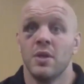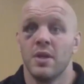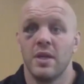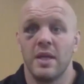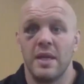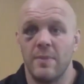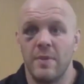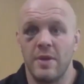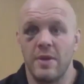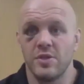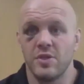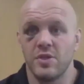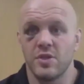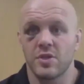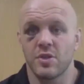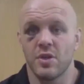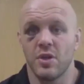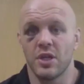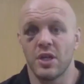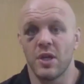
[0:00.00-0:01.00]
it means you just
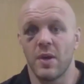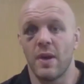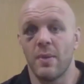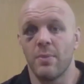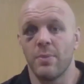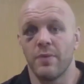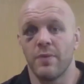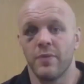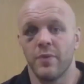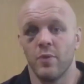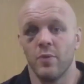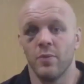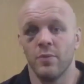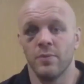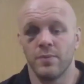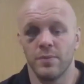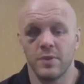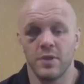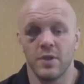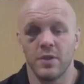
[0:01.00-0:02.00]
got to go out and perform,
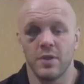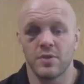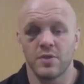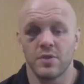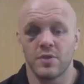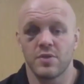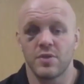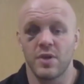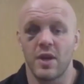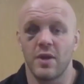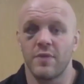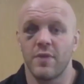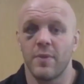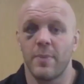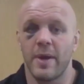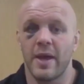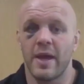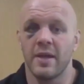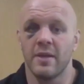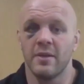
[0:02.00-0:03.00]
you know, straight off the
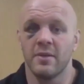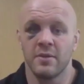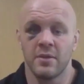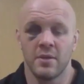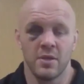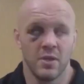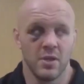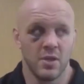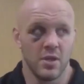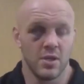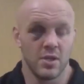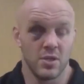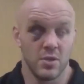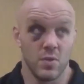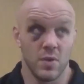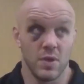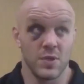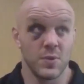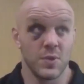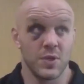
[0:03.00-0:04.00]
bat. And you
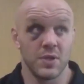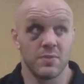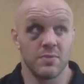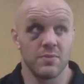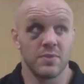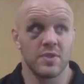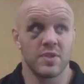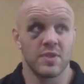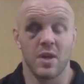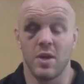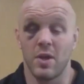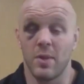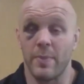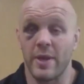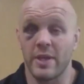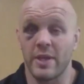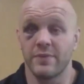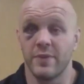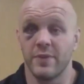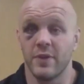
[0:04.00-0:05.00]
always want to start on the
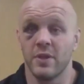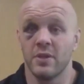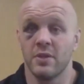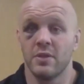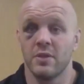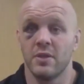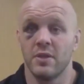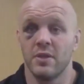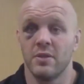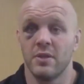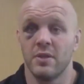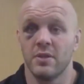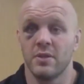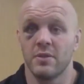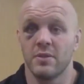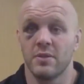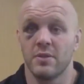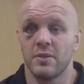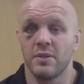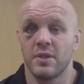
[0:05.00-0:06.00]
best foot and
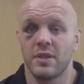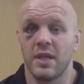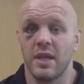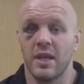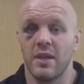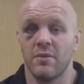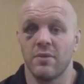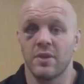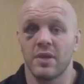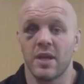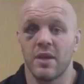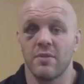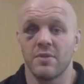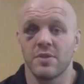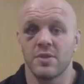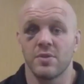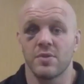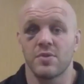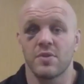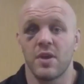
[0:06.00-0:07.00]
get a
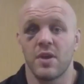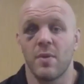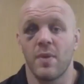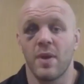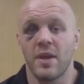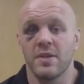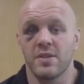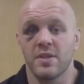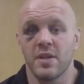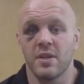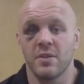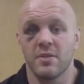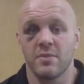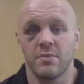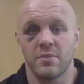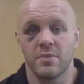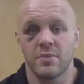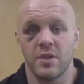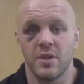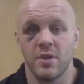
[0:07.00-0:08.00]
result straight away and start,
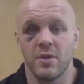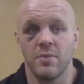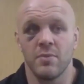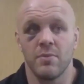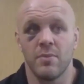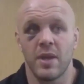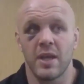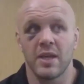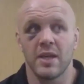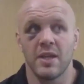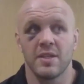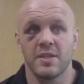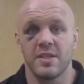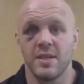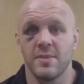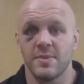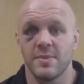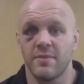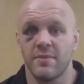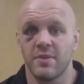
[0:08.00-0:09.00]
you know, making other
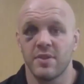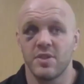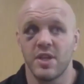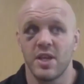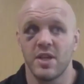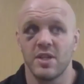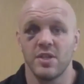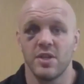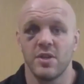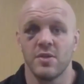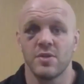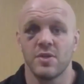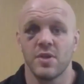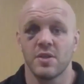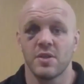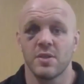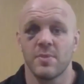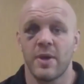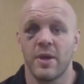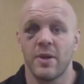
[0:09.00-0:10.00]
teams having to chase you. So
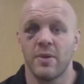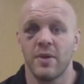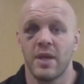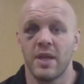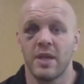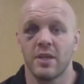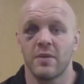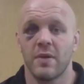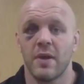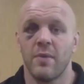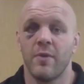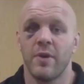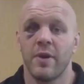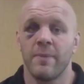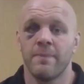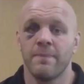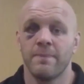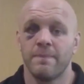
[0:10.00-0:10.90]
it's about hitting the ground running.